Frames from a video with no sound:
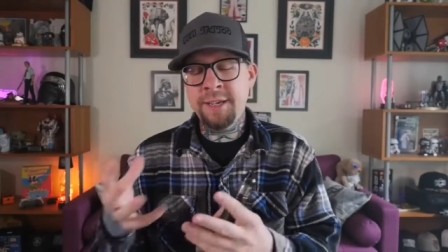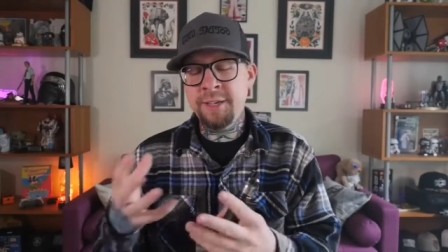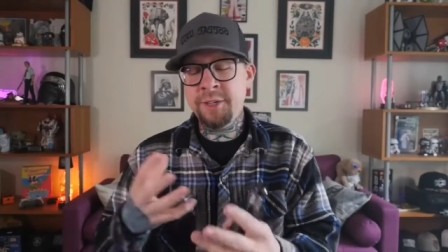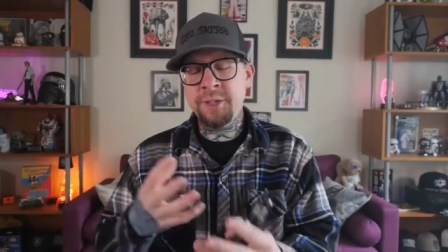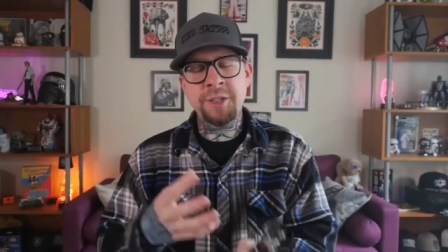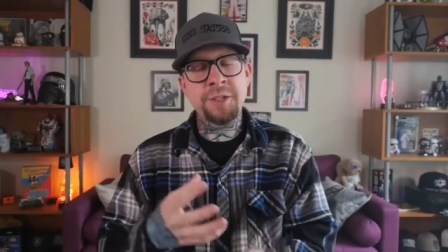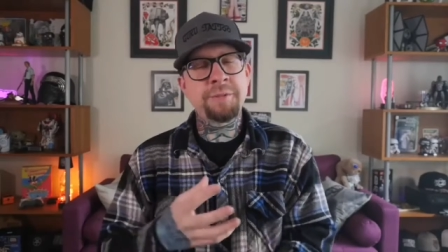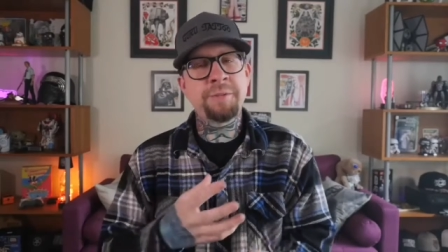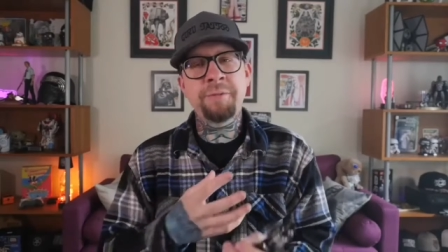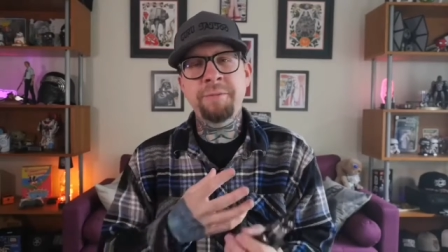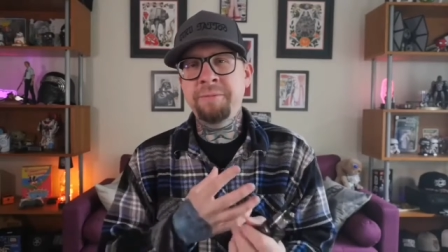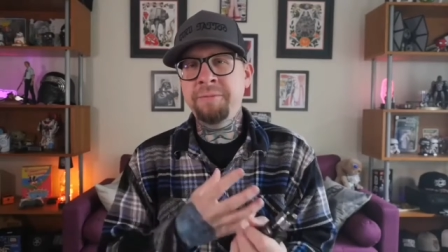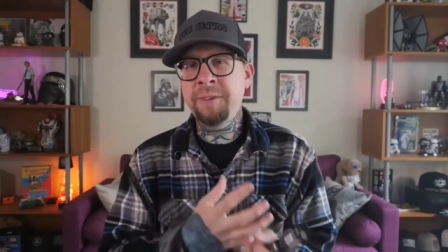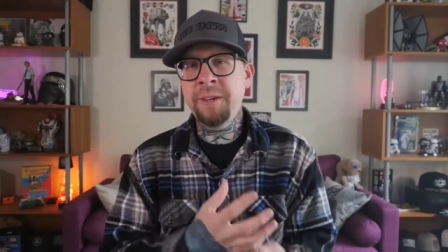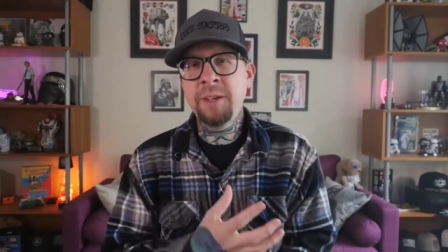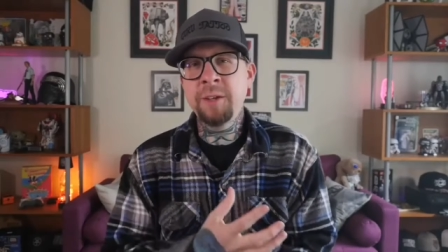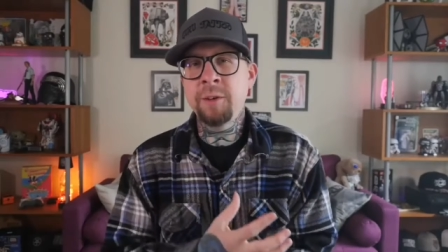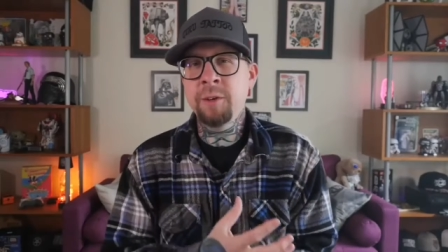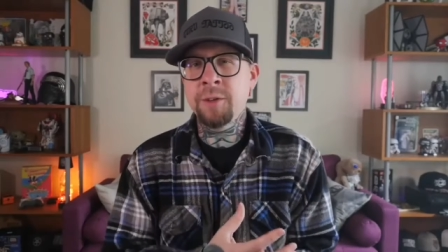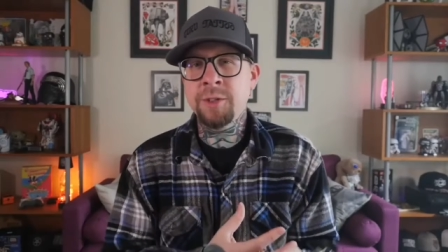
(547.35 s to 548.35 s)
It just
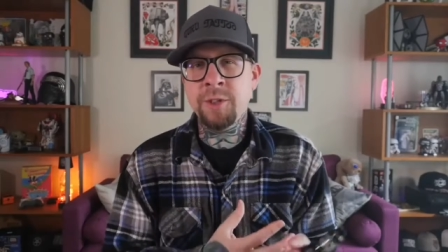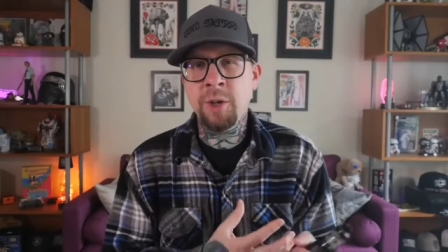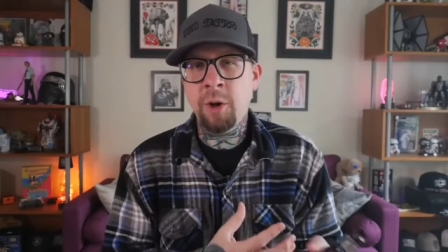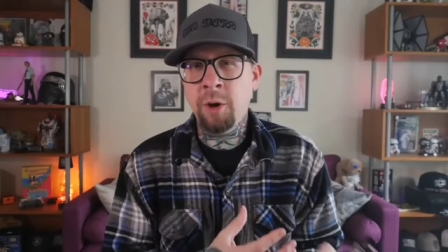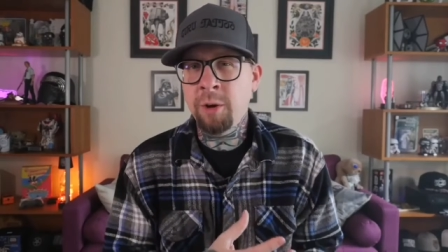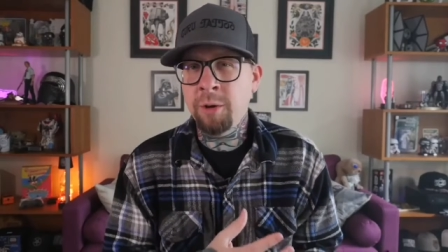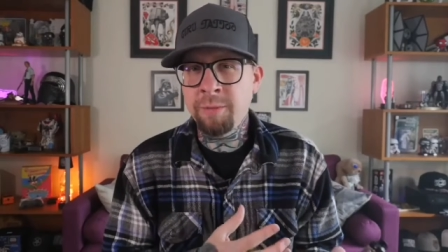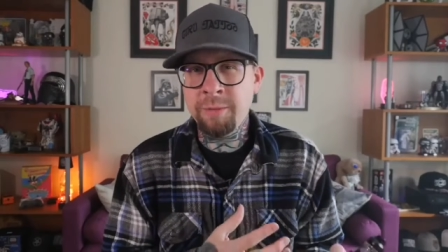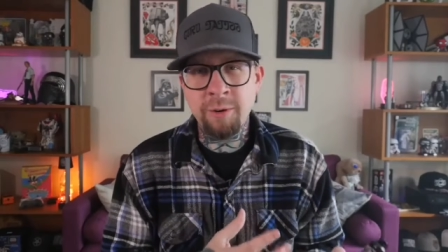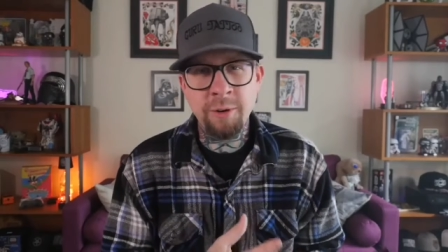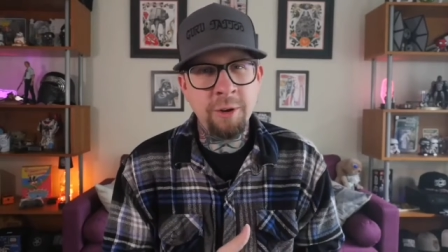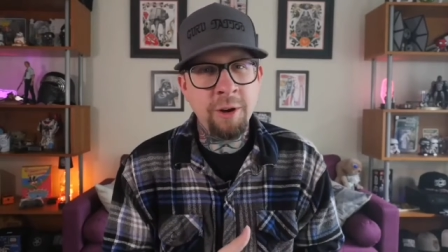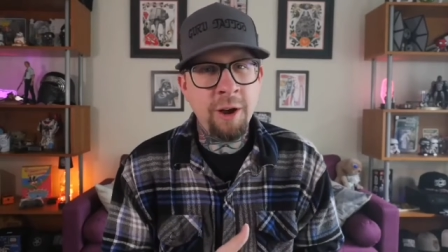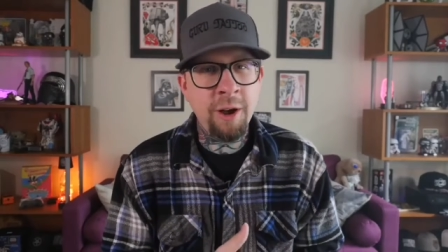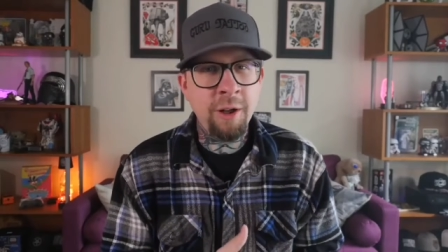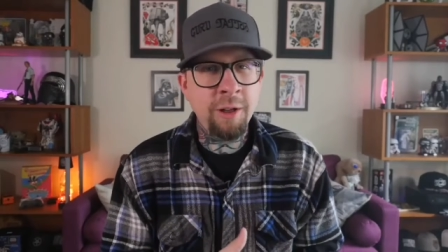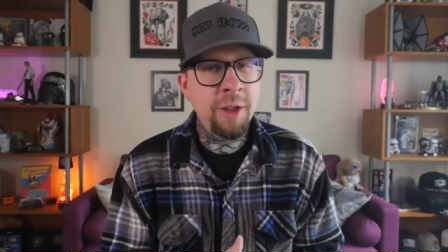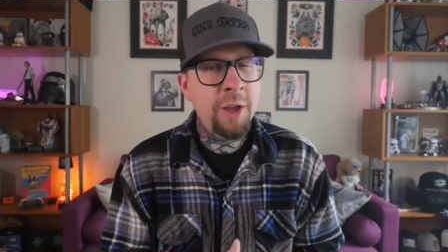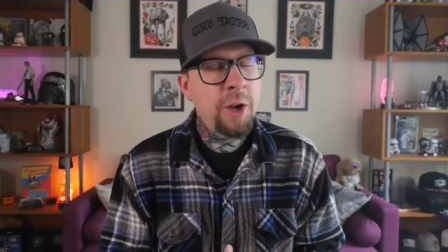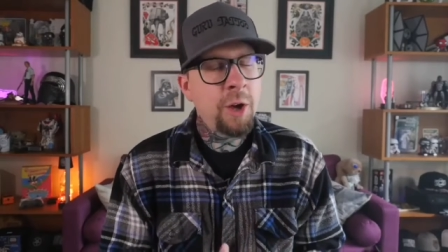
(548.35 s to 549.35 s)
feels
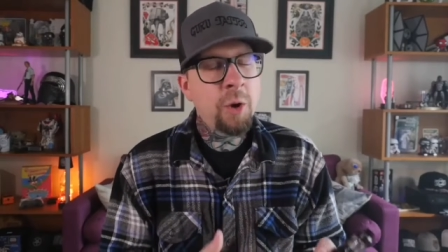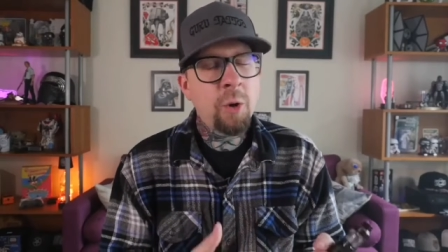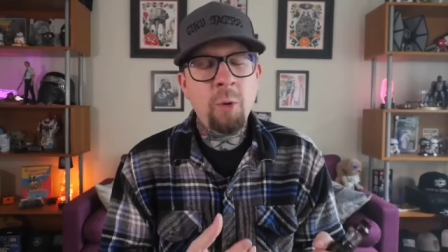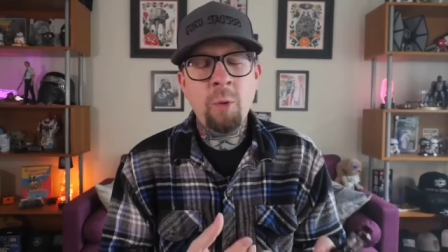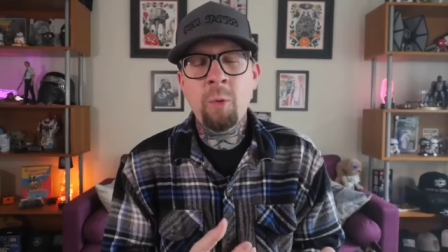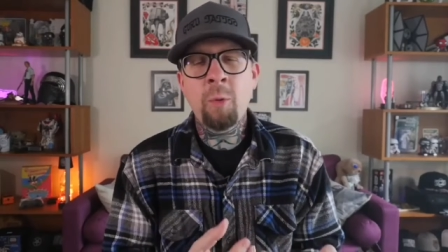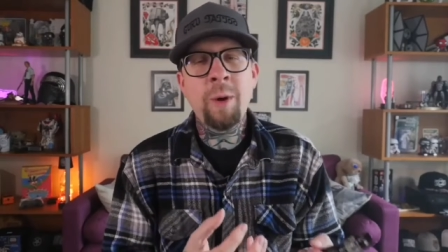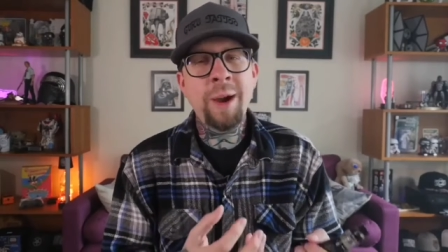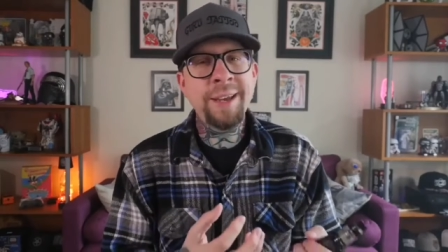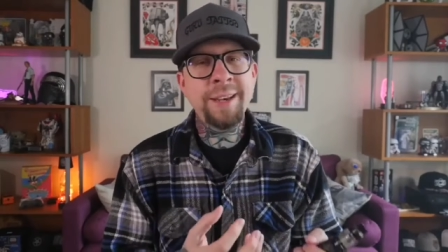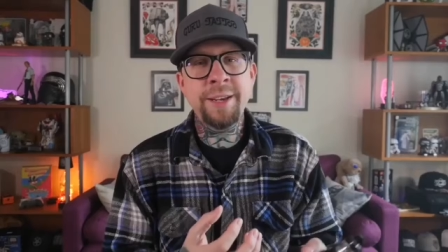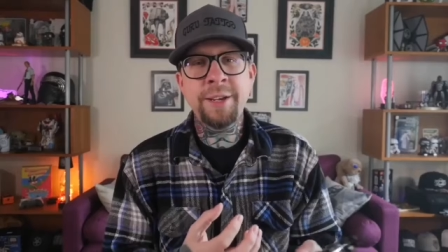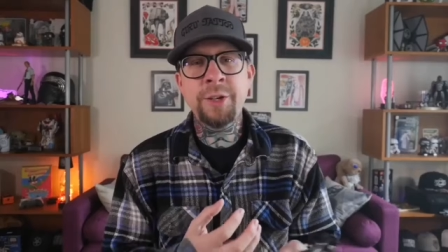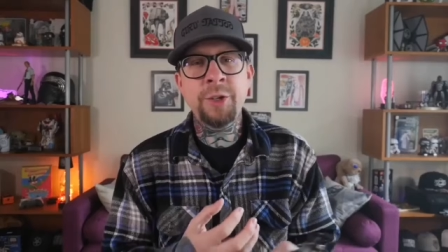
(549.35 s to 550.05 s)
overall quite